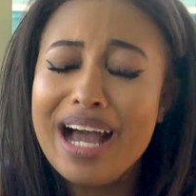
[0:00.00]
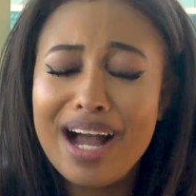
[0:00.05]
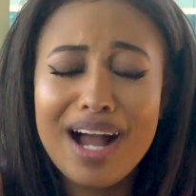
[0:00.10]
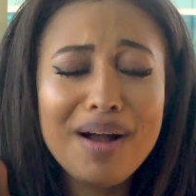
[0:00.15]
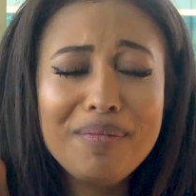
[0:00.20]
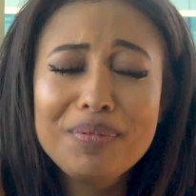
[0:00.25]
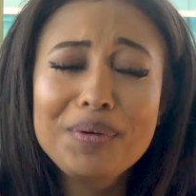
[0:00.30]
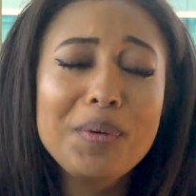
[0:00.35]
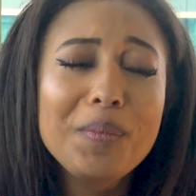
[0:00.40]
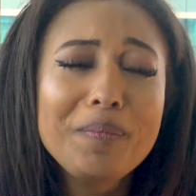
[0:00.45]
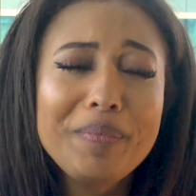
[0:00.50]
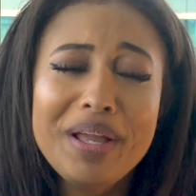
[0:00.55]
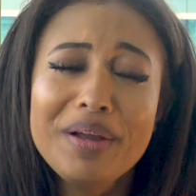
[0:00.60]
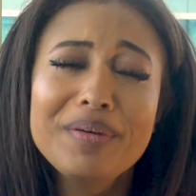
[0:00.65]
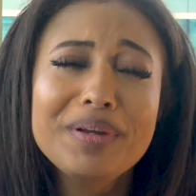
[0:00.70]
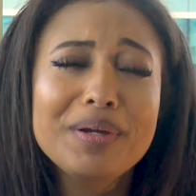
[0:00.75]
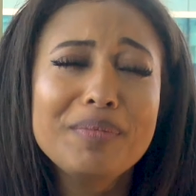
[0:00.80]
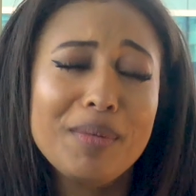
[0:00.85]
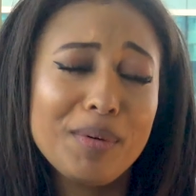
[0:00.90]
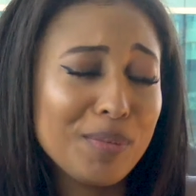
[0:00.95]
I'm gonna
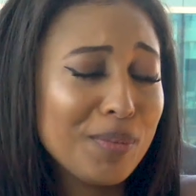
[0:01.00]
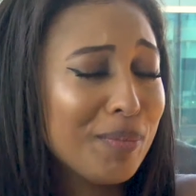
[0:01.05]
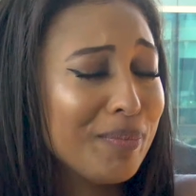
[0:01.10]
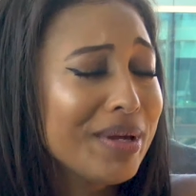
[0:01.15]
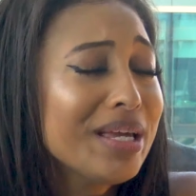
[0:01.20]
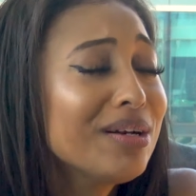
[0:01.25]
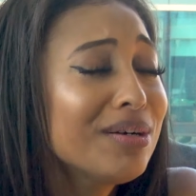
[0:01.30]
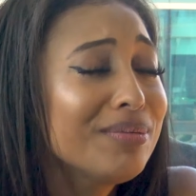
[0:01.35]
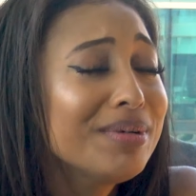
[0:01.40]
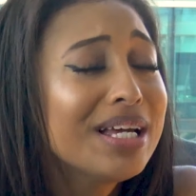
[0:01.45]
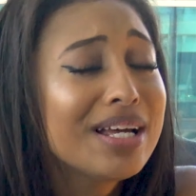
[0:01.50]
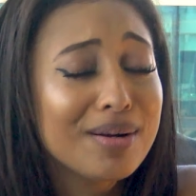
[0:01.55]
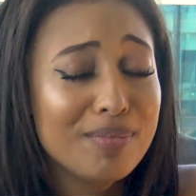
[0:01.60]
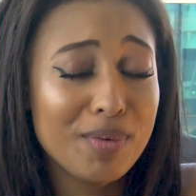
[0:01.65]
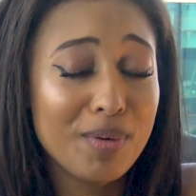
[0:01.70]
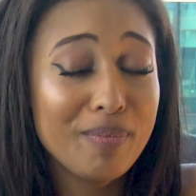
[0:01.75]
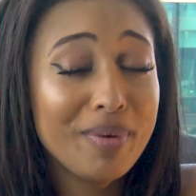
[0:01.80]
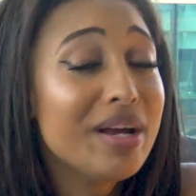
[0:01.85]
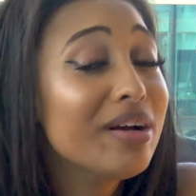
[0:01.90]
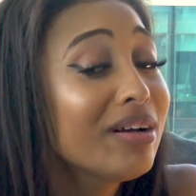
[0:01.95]
marry him. Beat him,
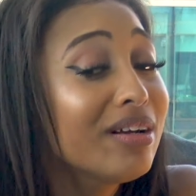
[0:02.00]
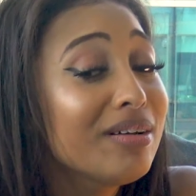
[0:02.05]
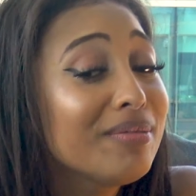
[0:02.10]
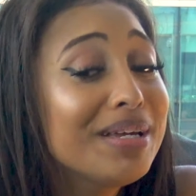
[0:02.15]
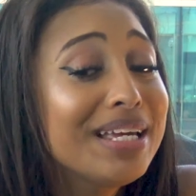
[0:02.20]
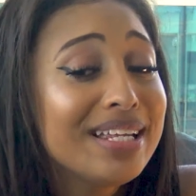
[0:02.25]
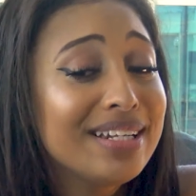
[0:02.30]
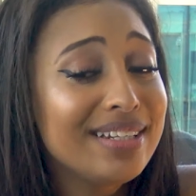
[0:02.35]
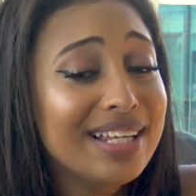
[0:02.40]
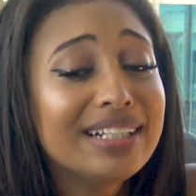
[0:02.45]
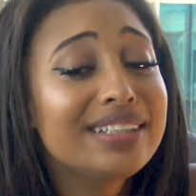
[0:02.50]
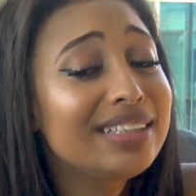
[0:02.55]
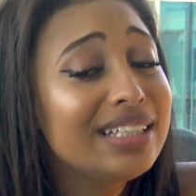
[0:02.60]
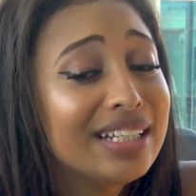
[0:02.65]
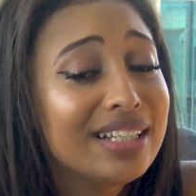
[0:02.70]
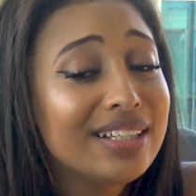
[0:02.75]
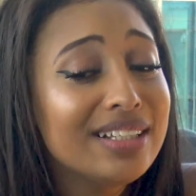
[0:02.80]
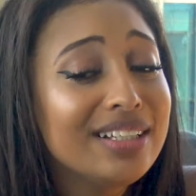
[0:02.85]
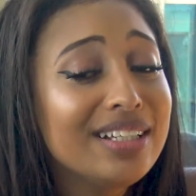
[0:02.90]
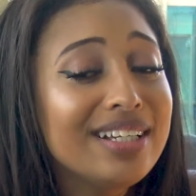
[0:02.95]
marry him. That's it.